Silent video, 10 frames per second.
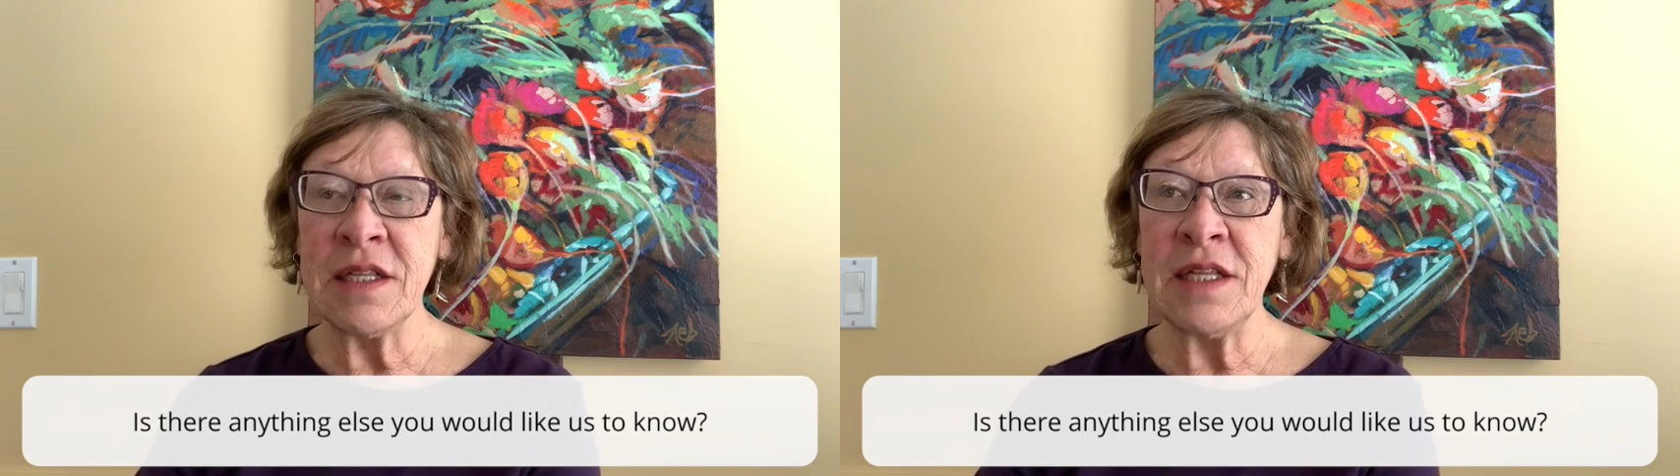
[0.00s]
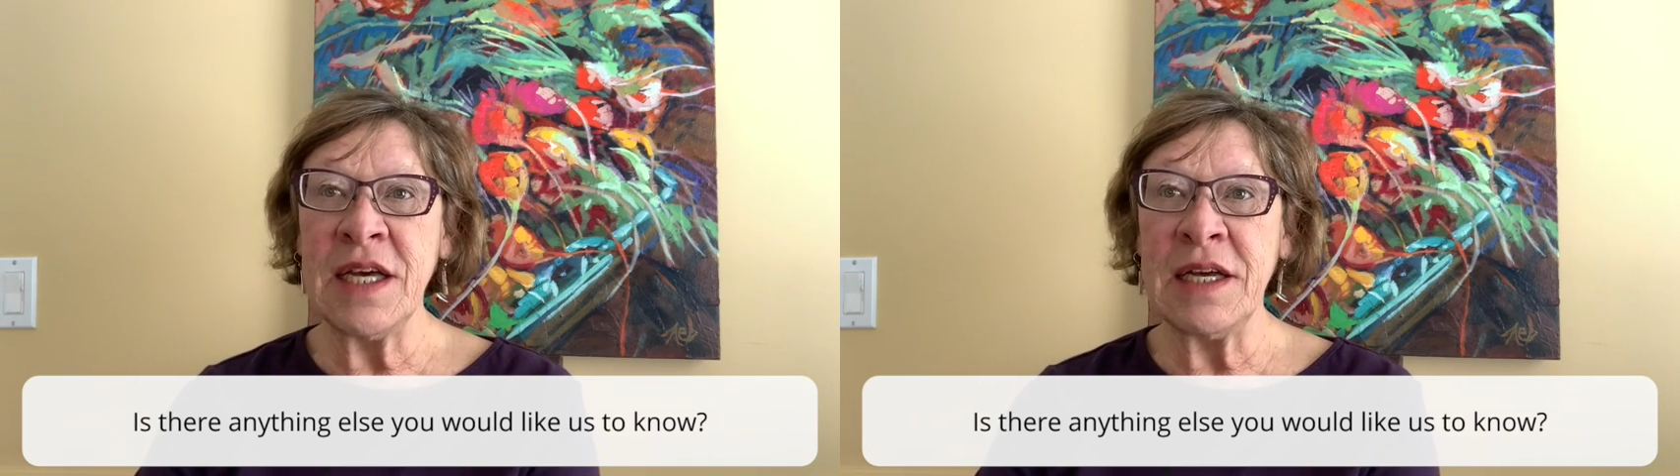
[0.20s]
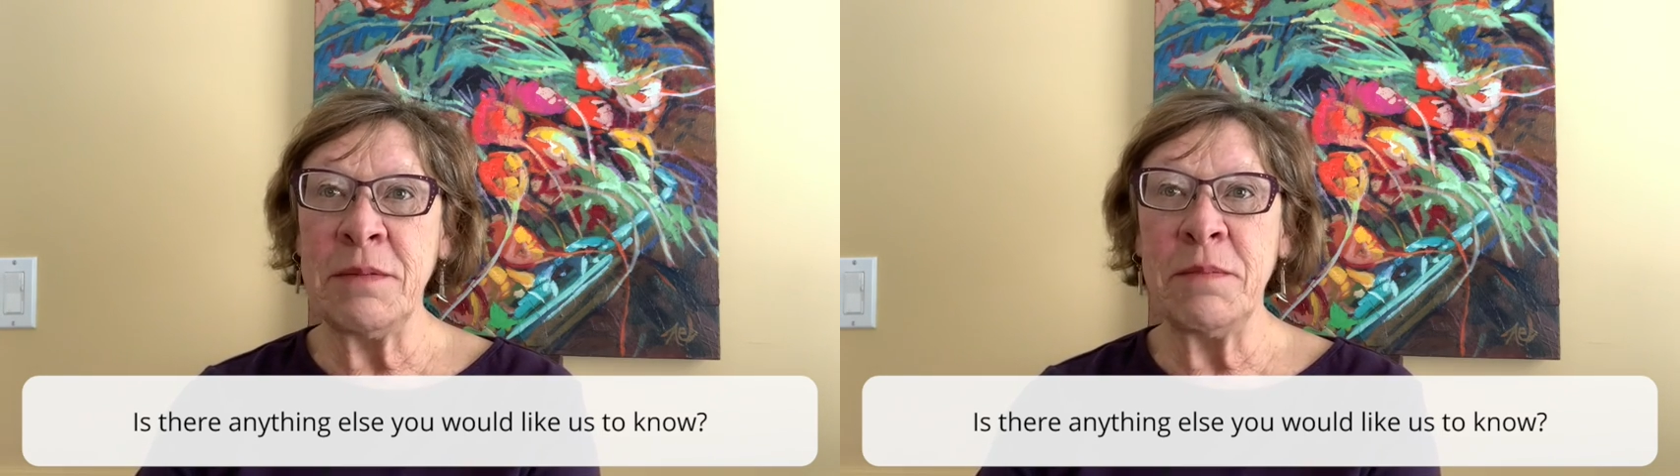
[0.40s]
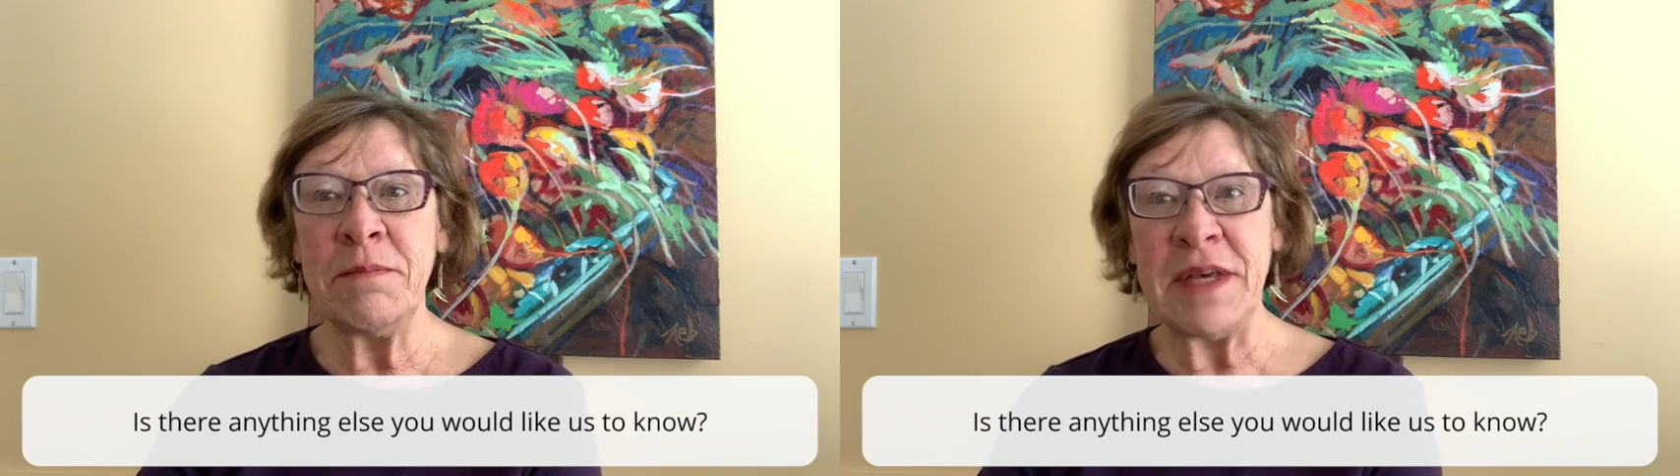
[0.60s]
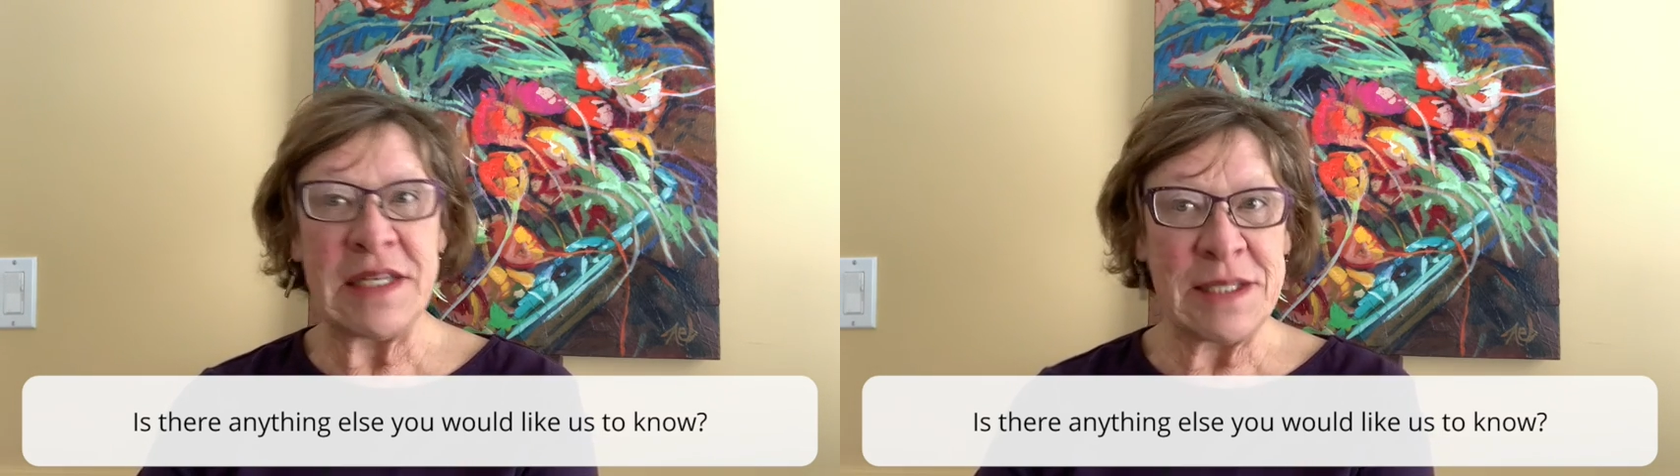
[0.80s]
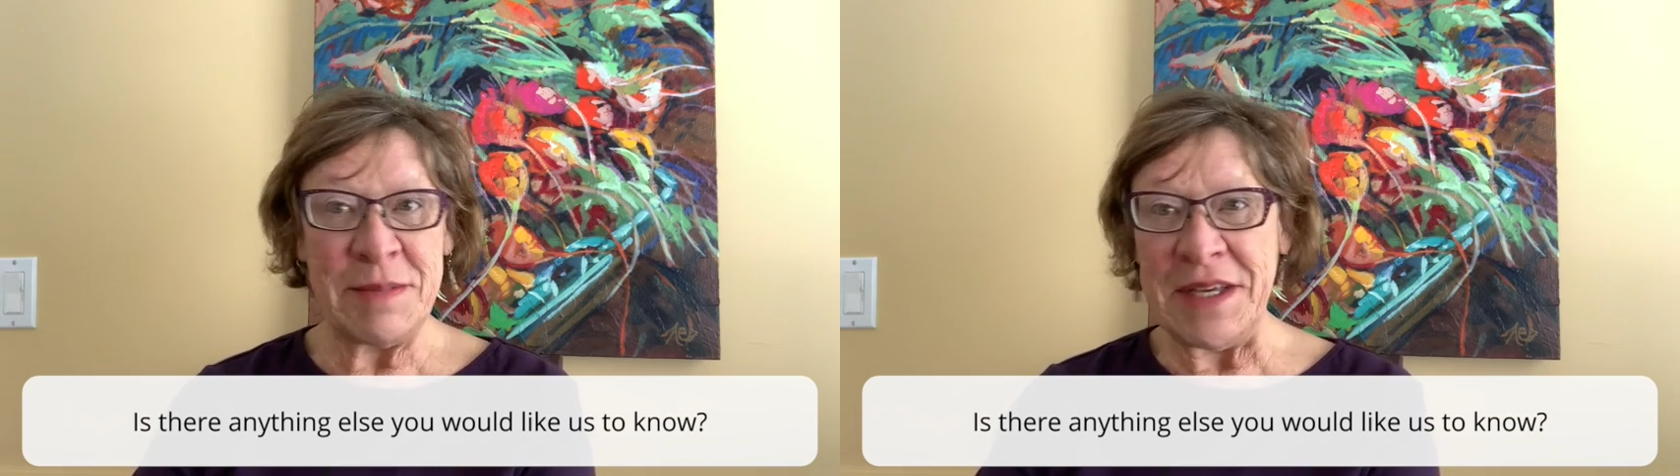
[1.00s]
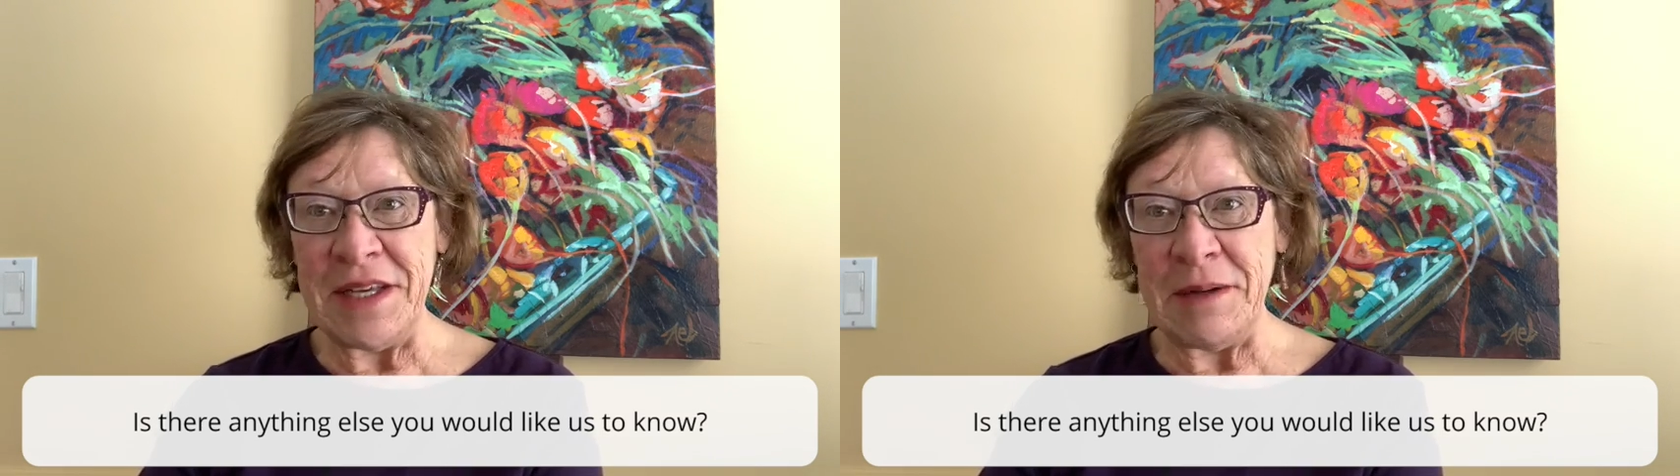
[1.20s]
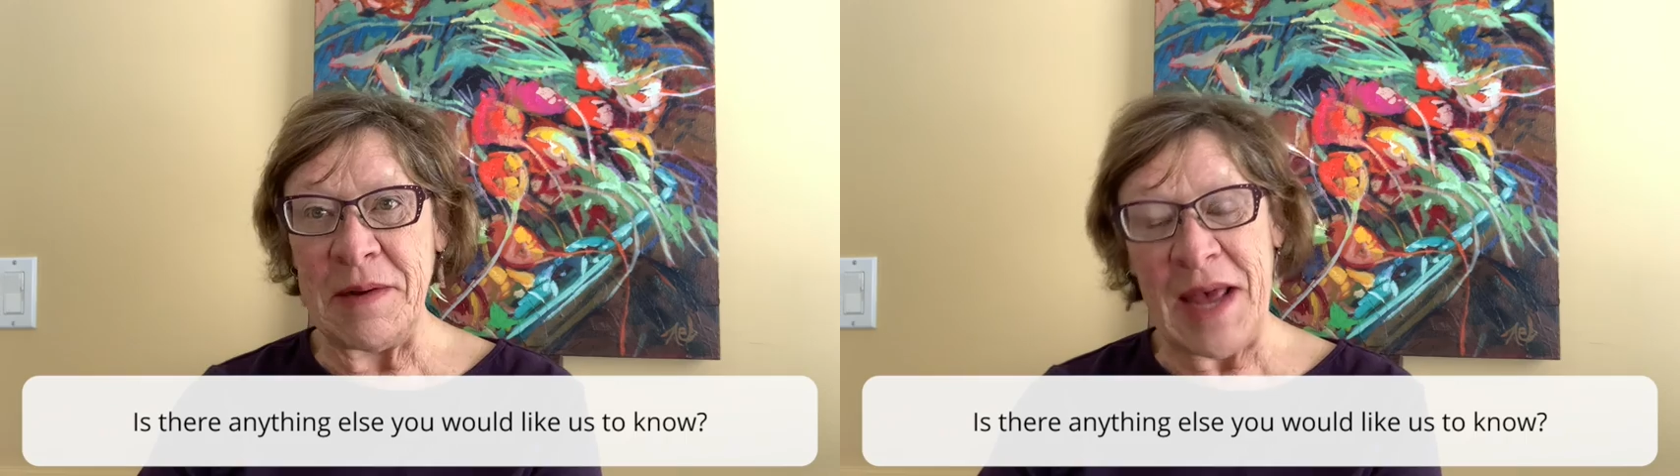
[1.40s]
That makes me
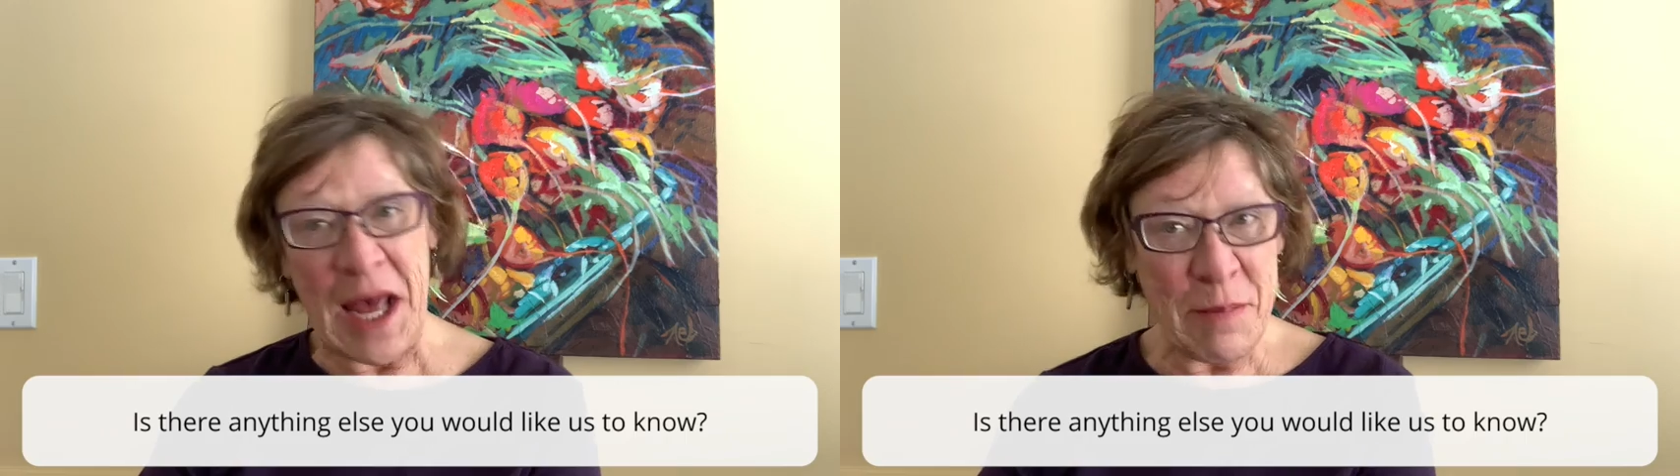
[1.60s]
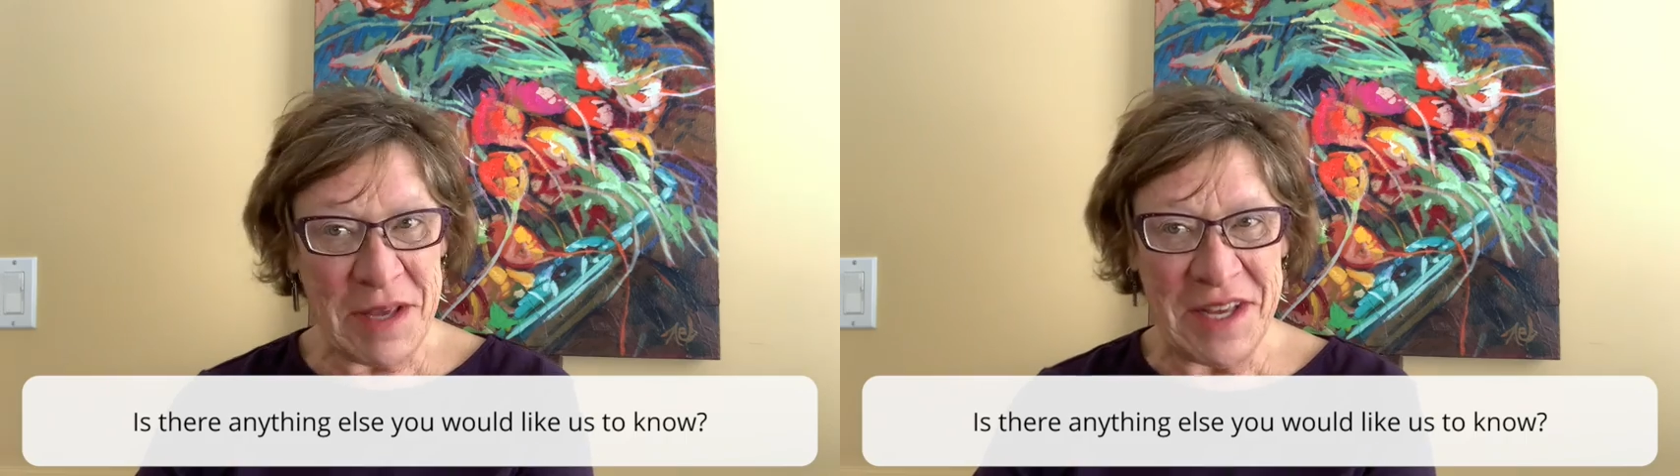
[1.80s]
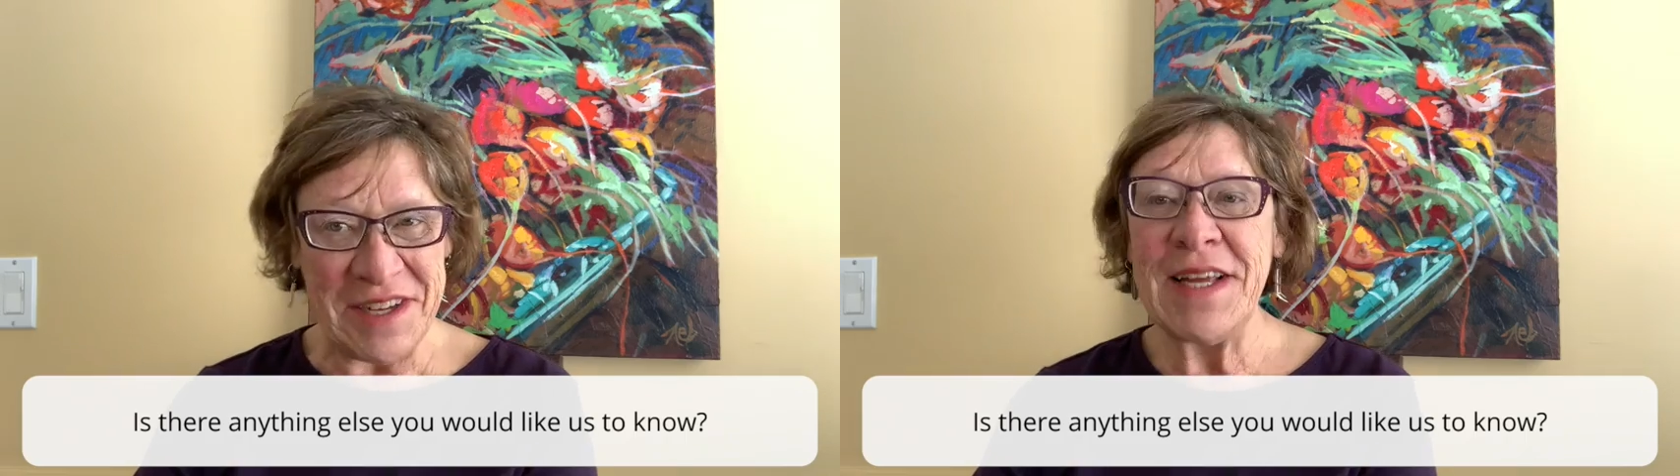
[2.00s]
happy.